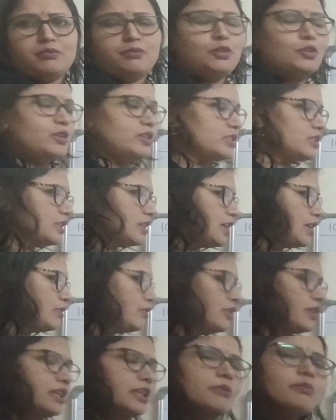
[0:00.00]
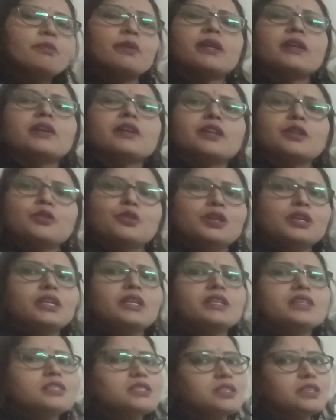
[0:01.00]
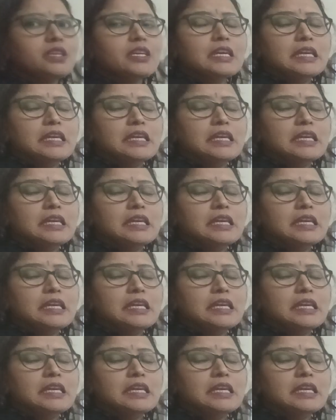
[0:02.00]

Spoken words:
because converting bigger unit is